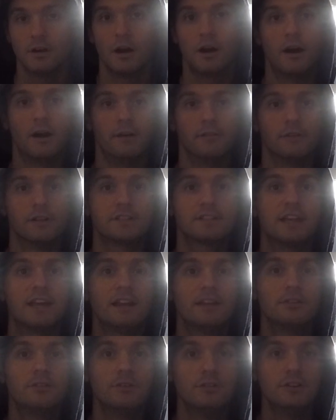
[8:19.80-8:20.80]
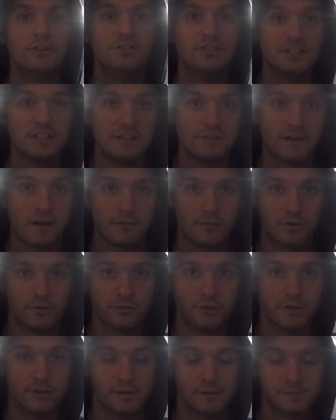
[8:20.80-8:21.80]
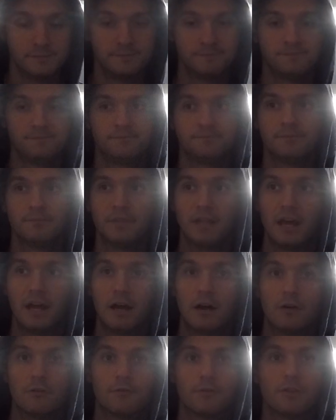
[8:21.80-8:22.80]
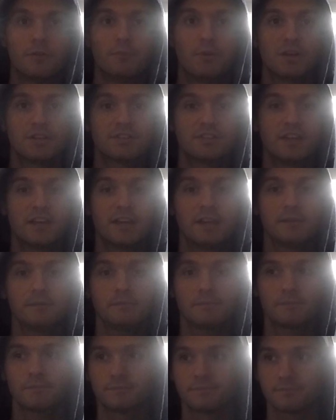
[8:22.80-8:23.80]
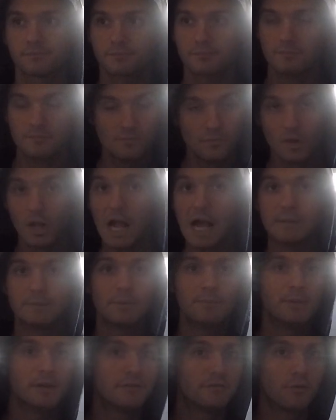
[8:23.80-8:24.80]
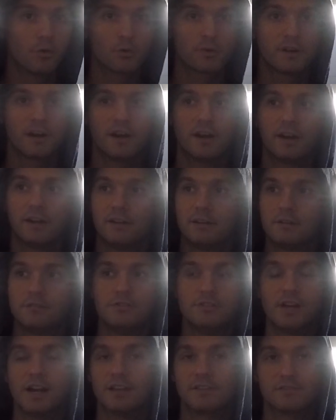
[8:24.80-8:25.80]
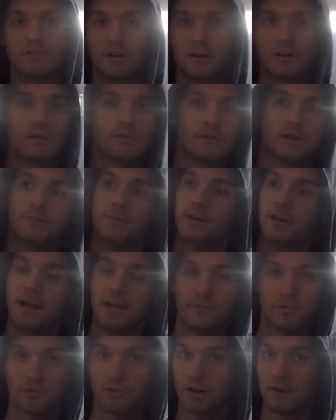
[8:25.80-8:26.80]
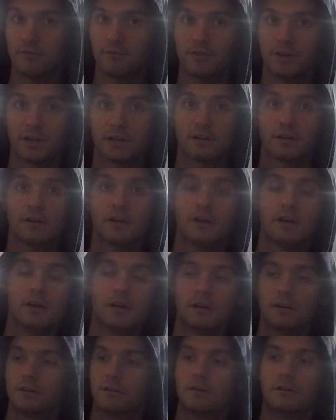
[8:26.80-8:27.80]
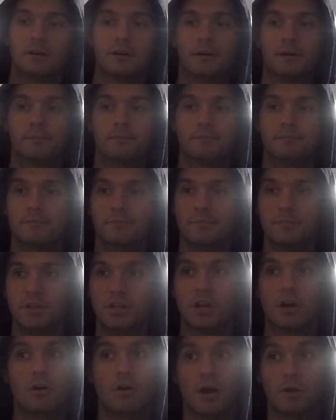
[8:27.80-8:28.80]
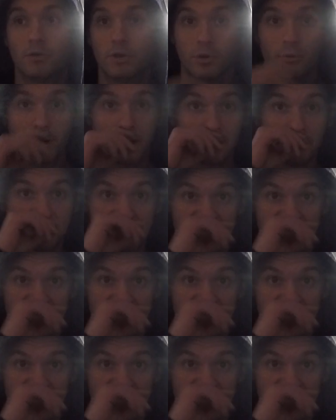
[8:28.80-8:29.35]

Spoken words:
All right, let's get into the GT500. Now, for the Mustang, I'm a big Ford guy, as you guys know. I mean, I have a Crown Vic. I really want to get